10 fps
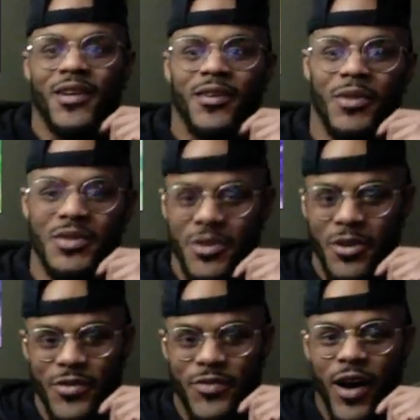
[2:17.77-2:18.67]
what's Scar's
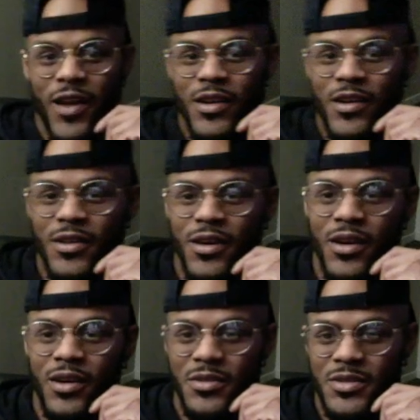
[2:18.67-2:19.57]
father,
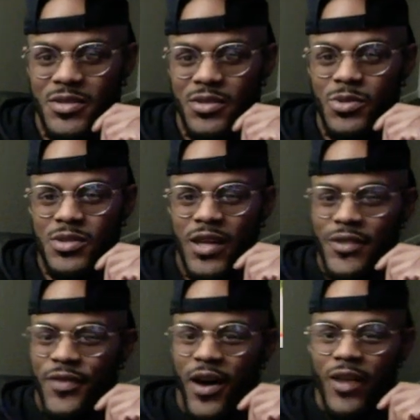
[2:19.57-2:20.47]
what's Usopp's
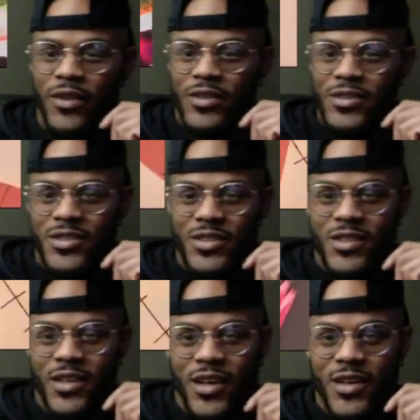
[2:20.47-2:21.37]
father and shit.
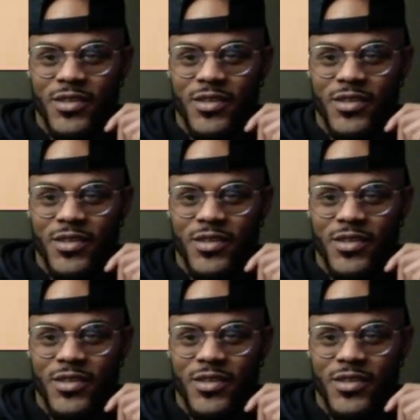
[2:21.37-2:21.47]
Like